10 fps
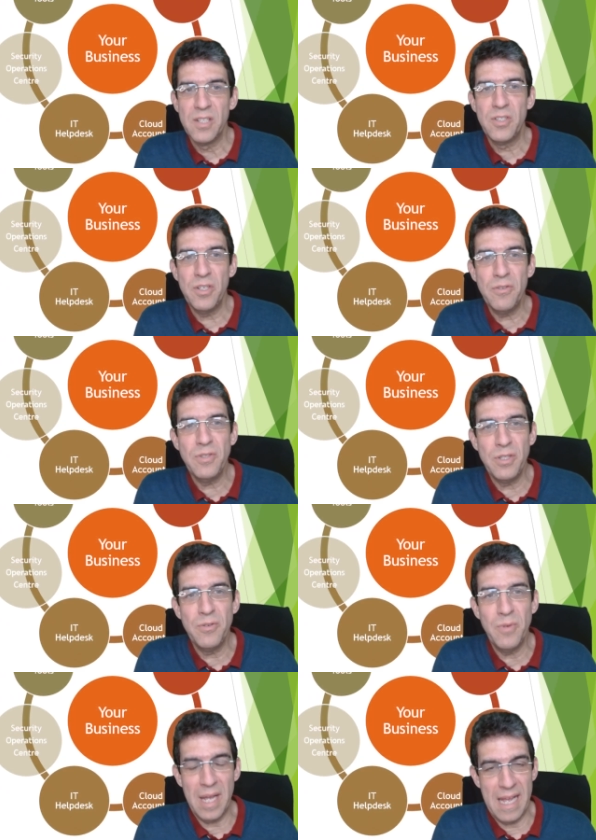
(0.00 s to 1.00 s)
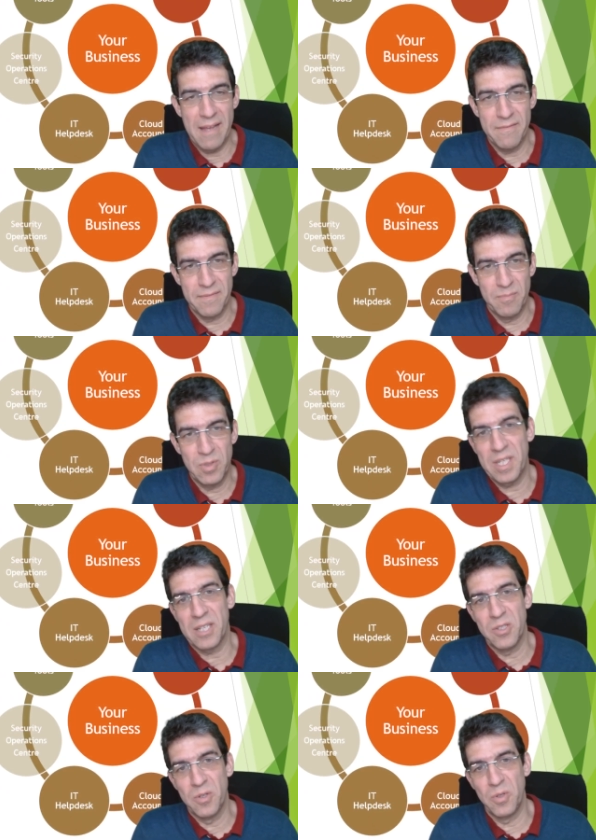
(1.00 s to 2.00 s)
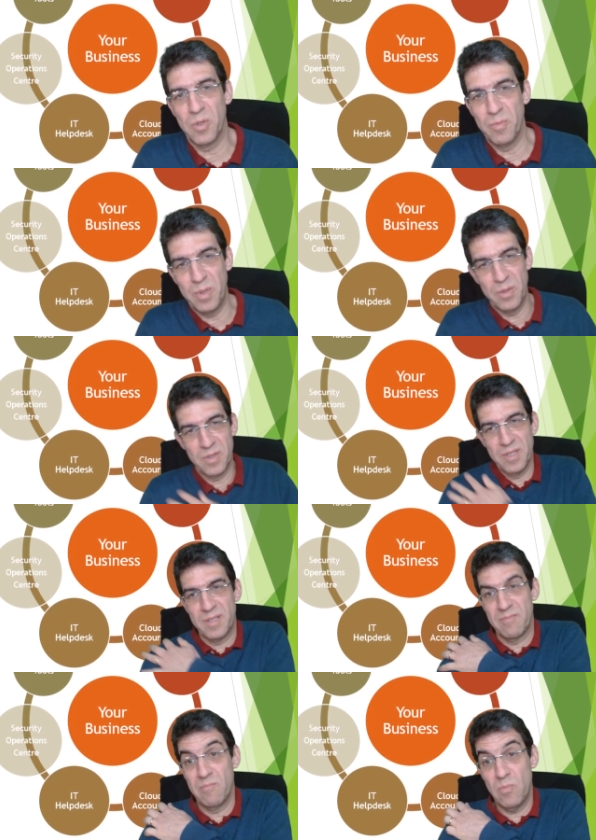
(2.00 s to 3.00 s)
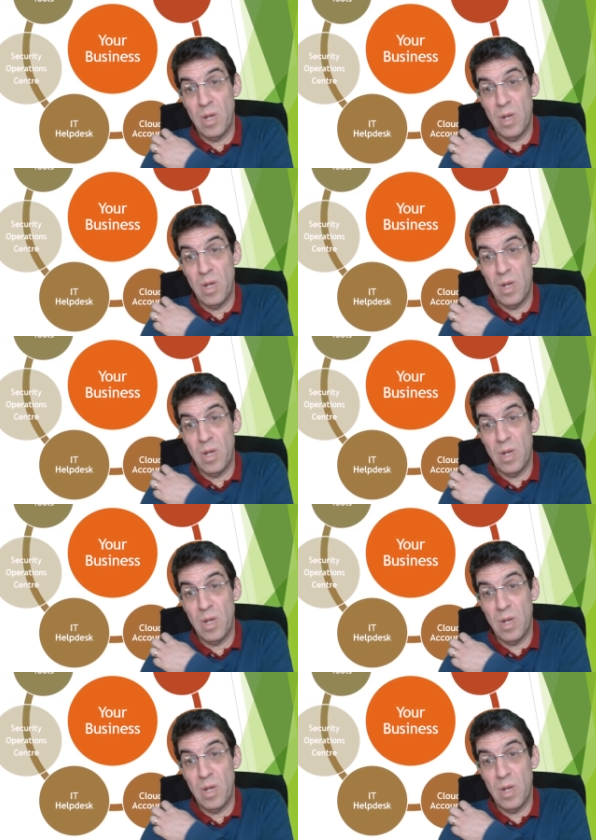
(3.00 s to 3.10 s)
Do you have protection on your computers?